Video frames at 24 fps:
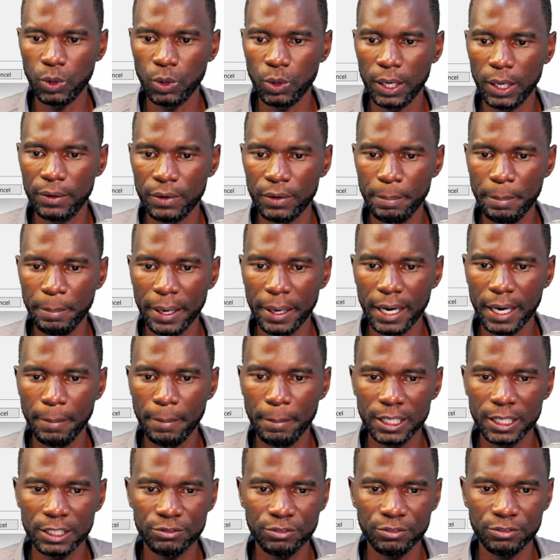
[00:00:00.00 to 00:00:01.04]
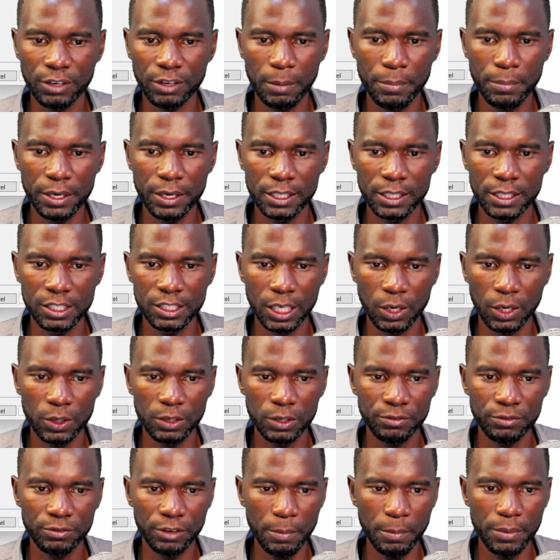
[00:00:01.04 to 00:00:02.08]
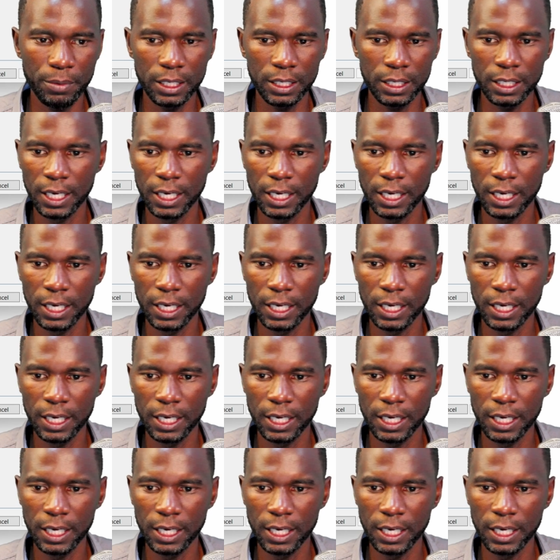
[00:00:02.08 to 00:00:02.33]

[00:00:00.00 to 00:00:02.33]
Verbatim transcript: rebar numbers, fabric, these are not fabric.